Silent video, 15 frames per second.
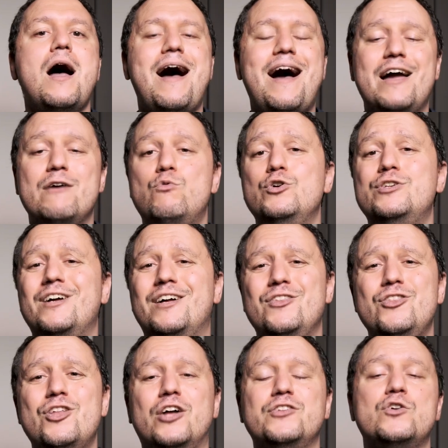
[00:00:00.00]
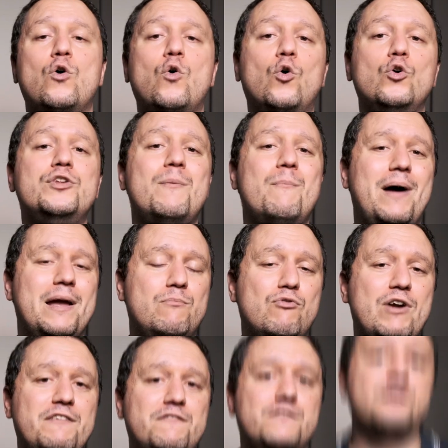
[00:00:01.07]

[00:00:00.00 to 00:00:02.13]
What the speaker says: I would not hold my breath.